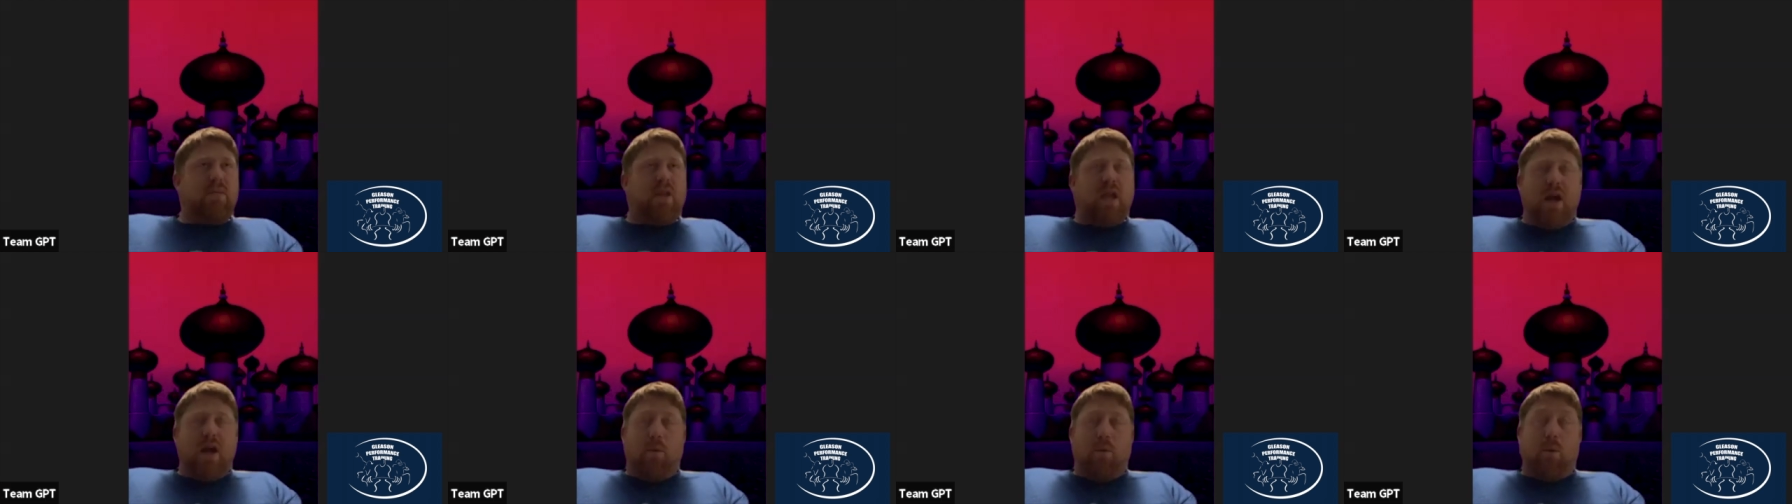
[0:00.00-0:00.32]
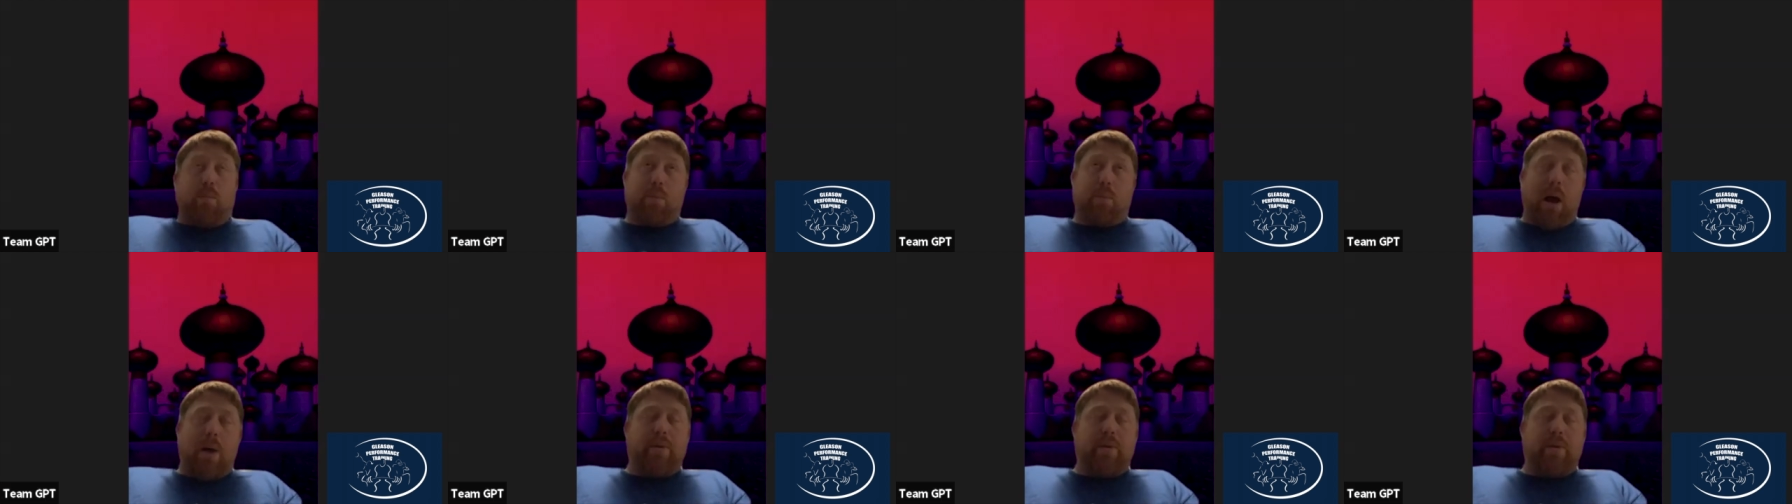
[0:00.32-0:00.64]
and we'll
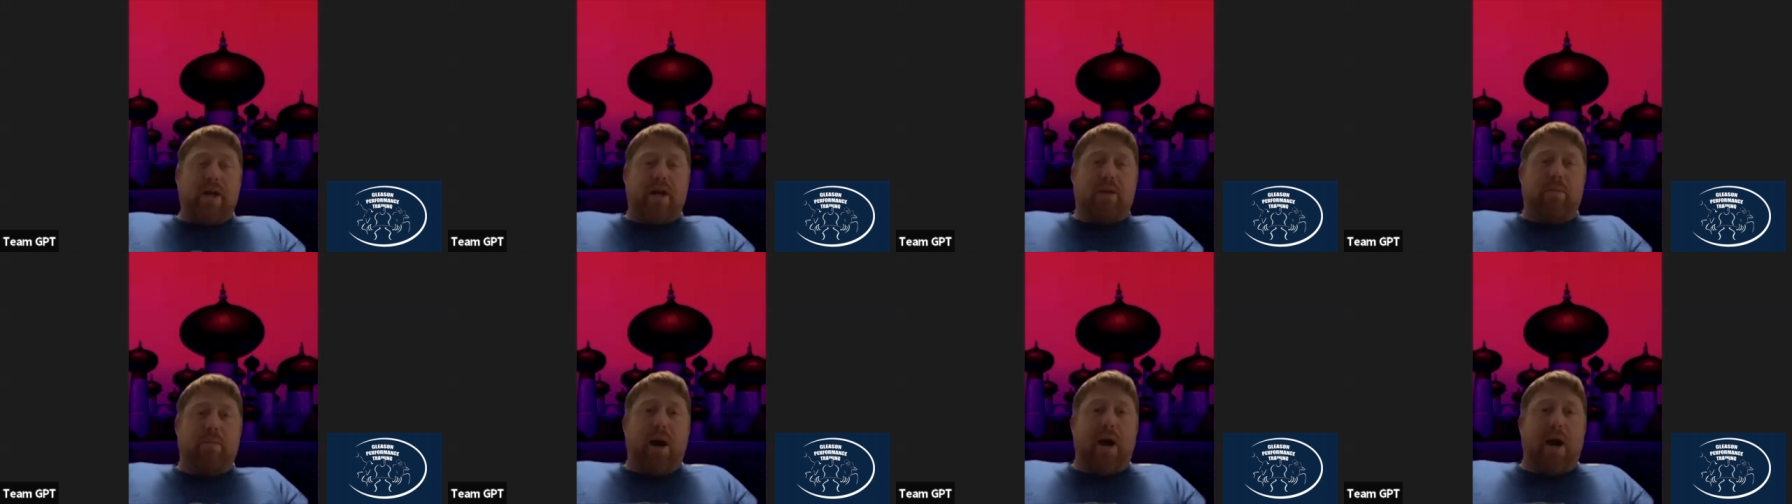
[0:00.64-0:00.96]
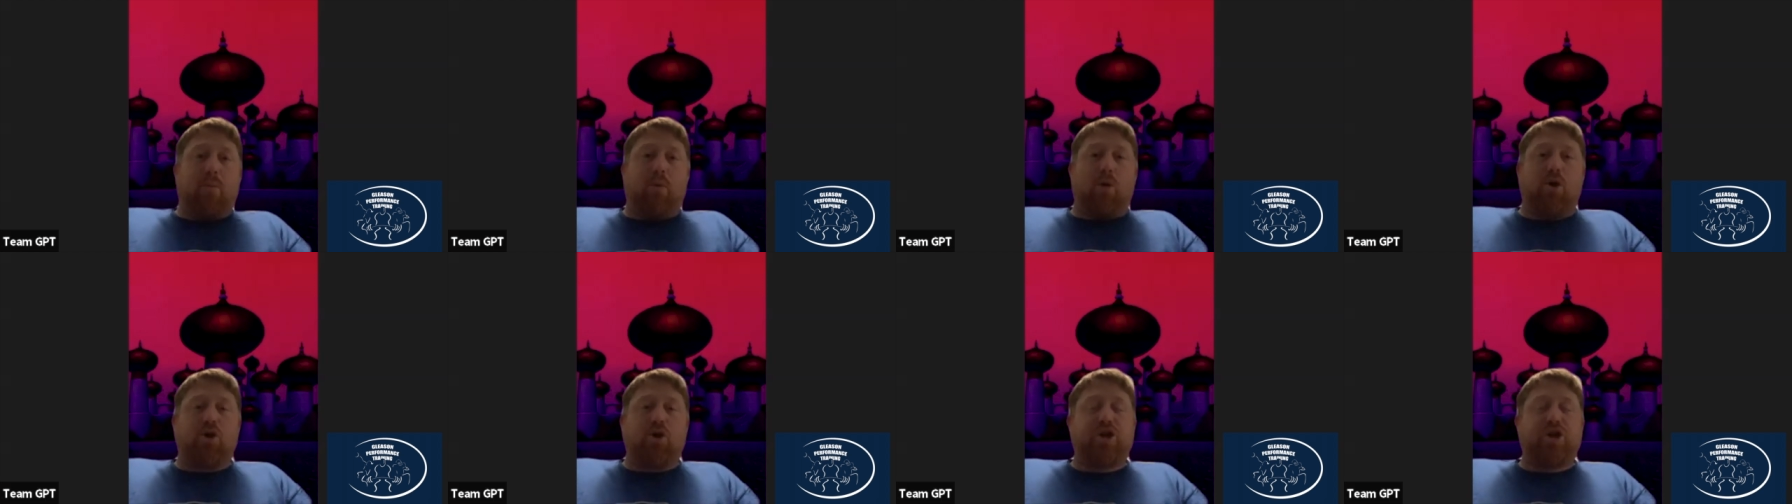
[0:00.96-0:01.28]
probably need to buy
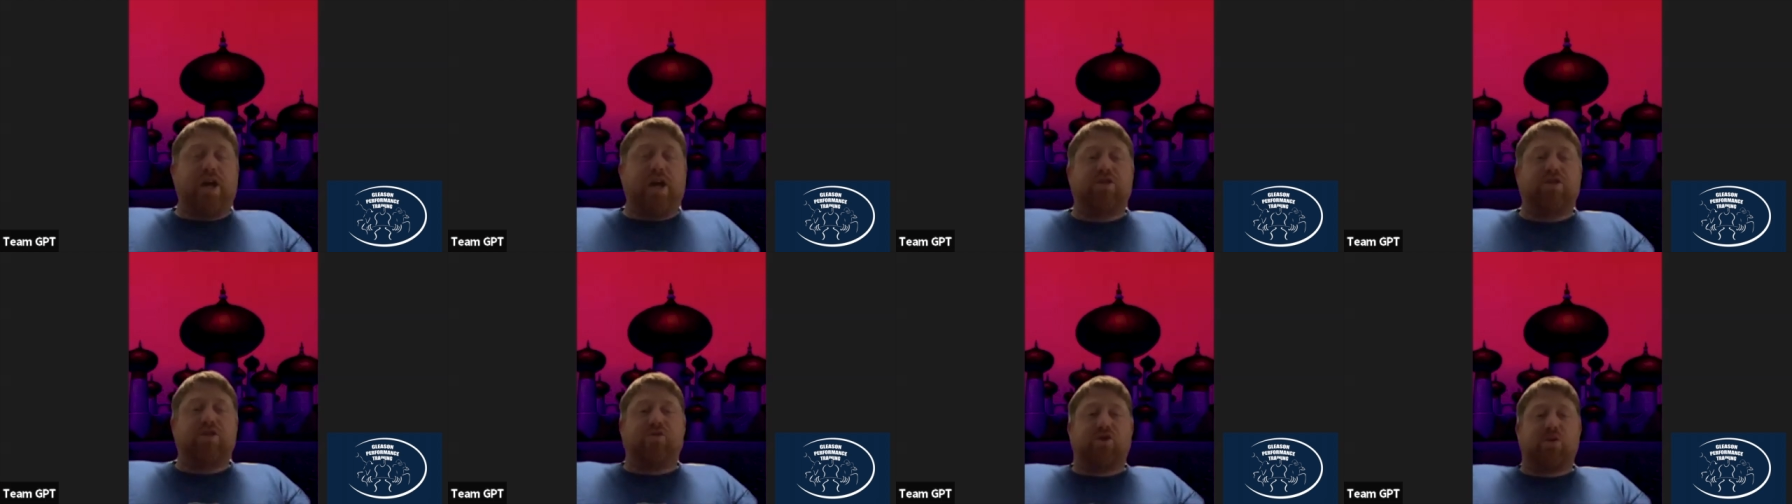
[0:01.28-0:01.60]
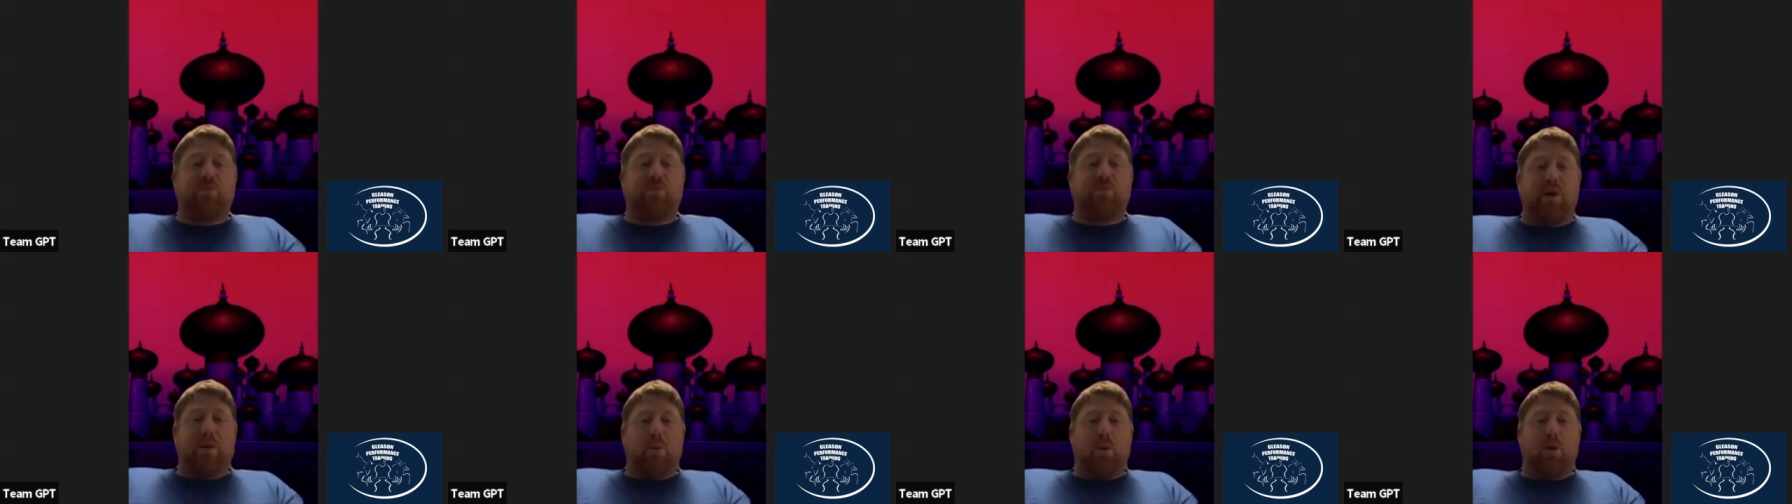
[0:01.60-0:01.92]
more chains for
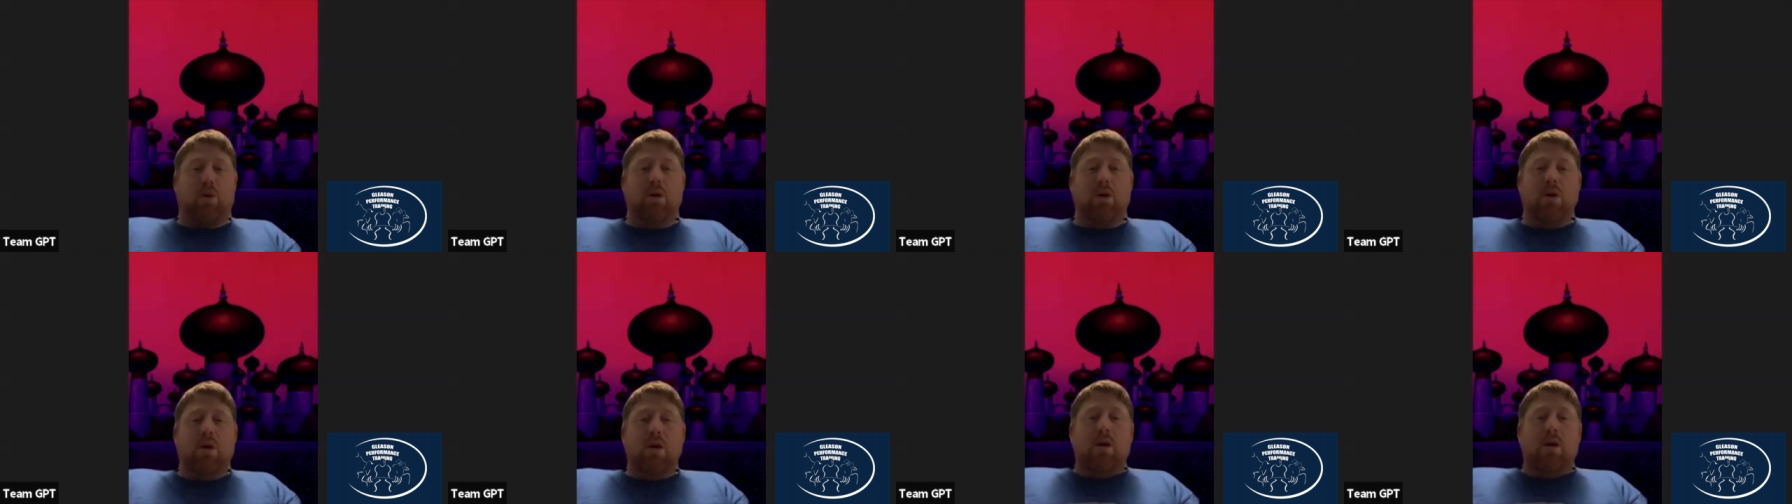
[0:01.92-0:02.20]
some people,